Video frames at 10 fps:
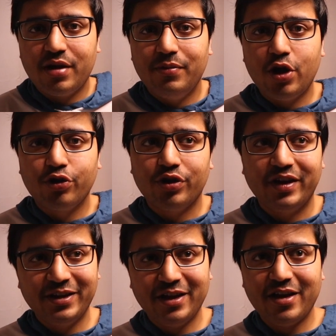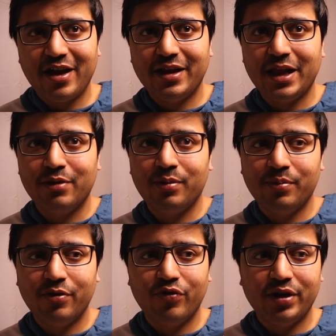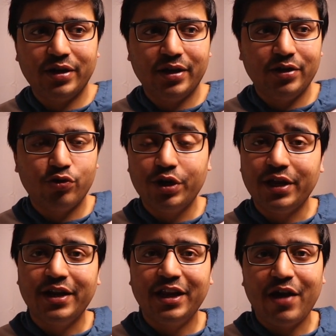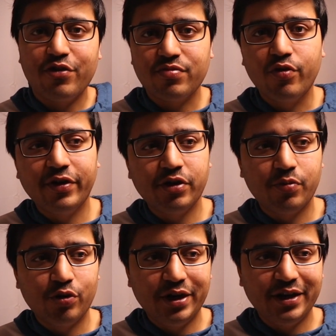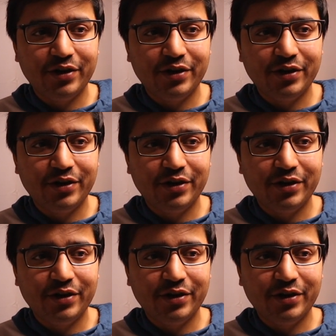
I belong to India, and I remember when in twenty eighteen I was moving to Poland,